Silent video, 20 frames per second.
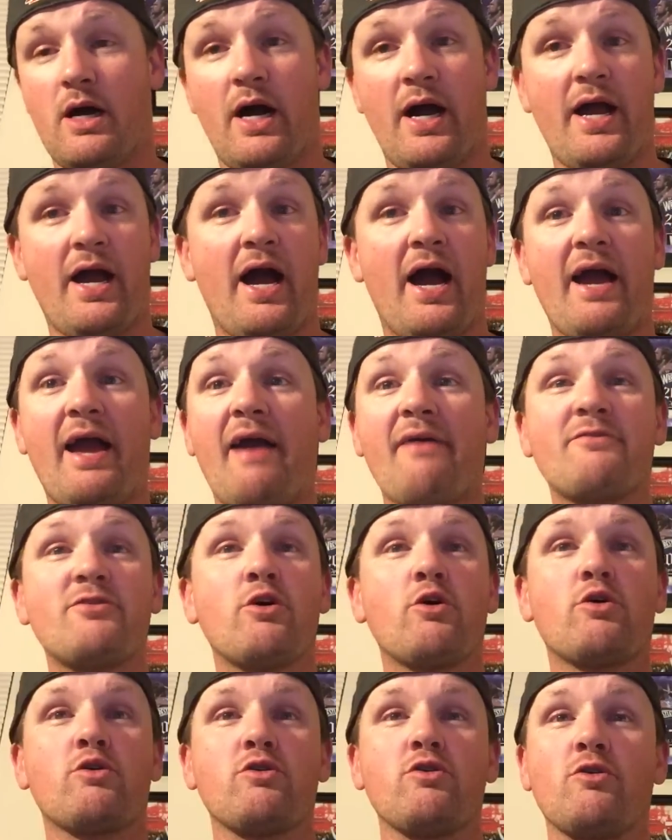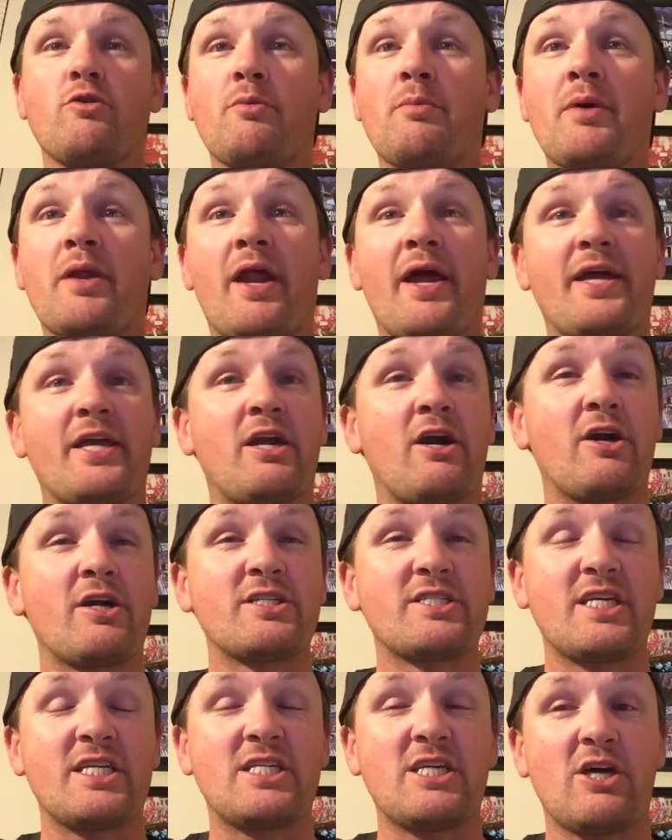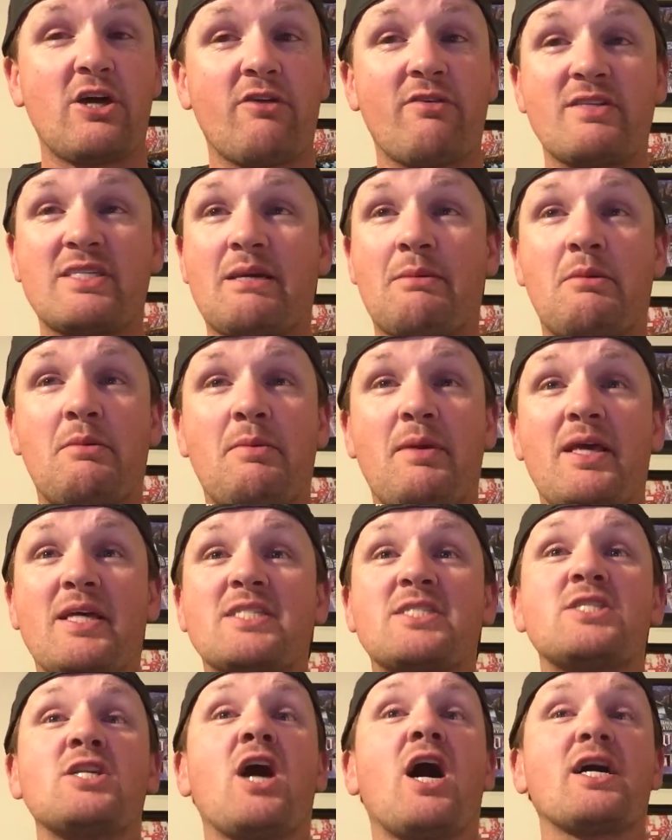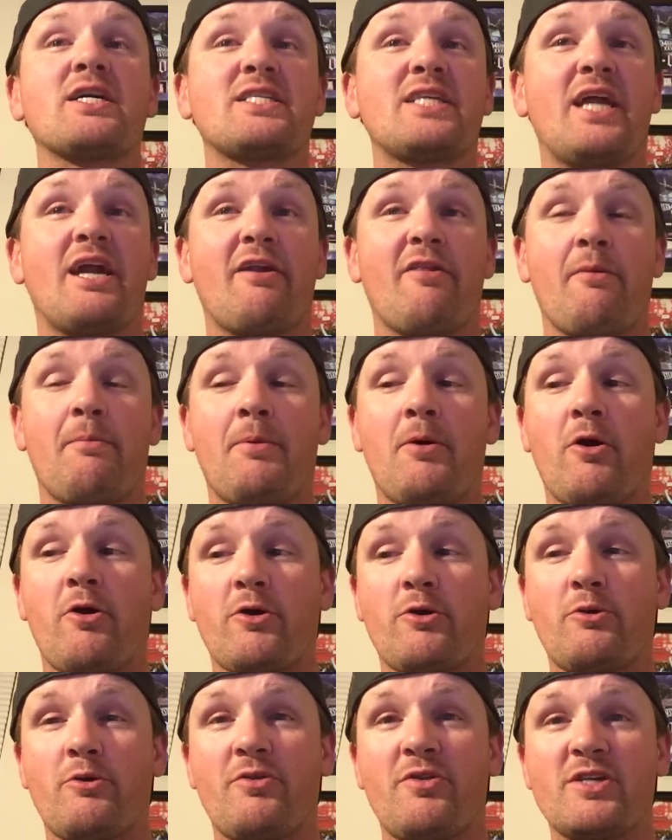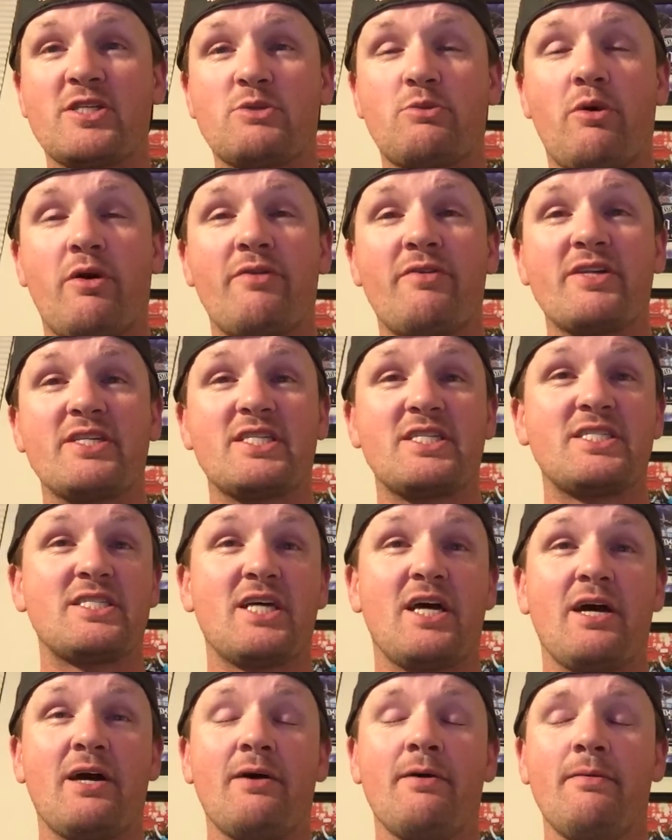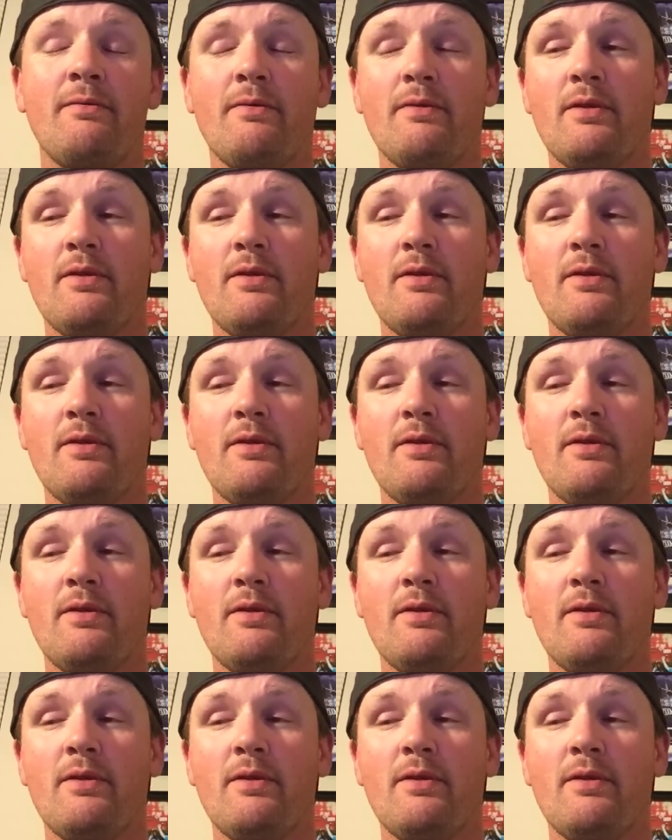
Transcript: I, I, have no clue, but I can honestly tell you that WWE has knocked it out of the park with this one. This is uh,